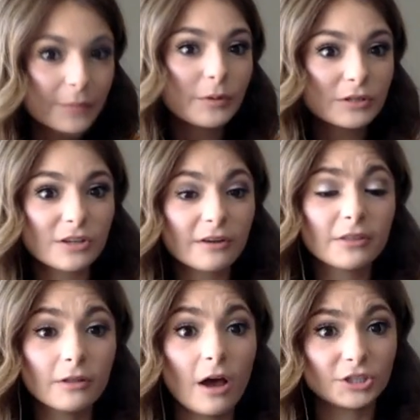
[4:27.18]
to
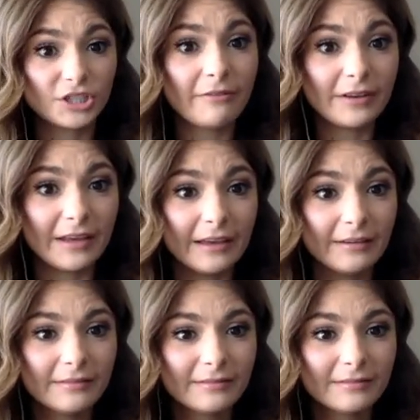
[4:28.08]
preserve the
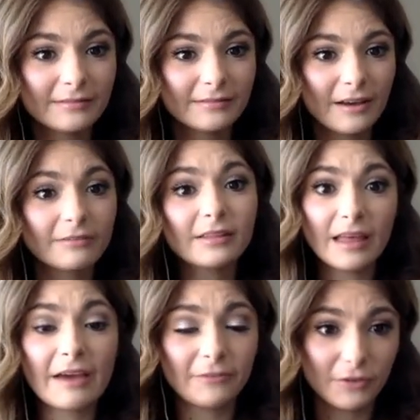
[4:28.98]
longevity of
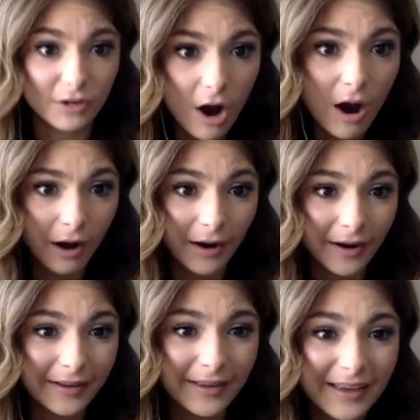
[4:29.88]
the life of your car.
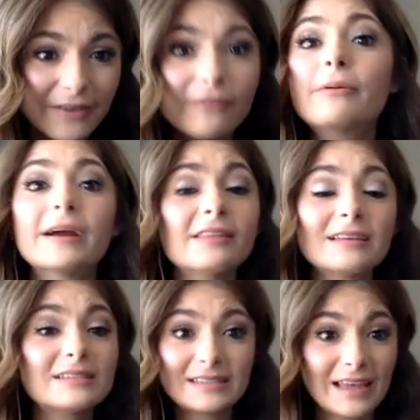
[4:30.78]

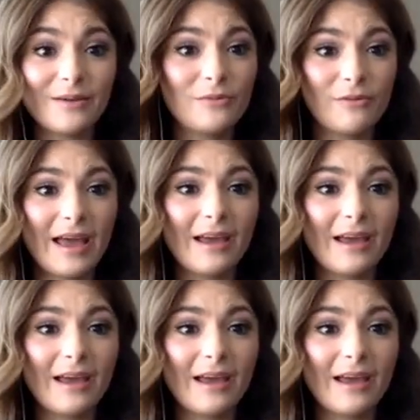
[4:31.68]
We're the same